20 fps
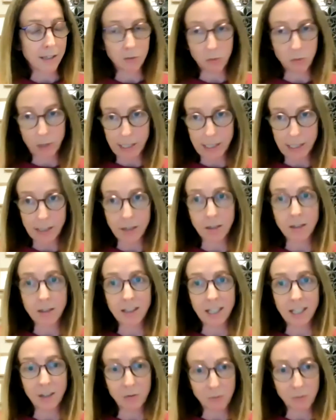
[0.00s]
recent
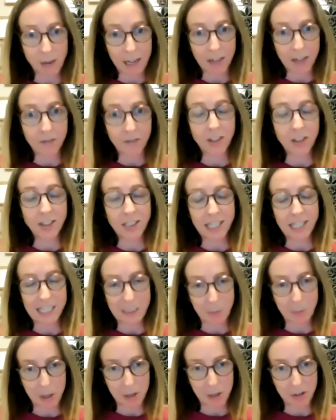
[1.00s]
and relevant
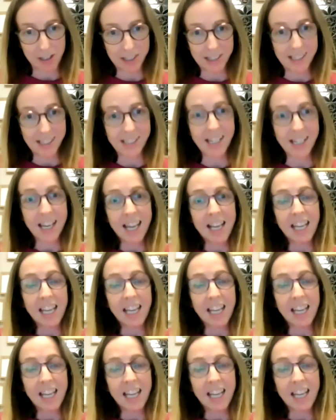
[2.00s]
experience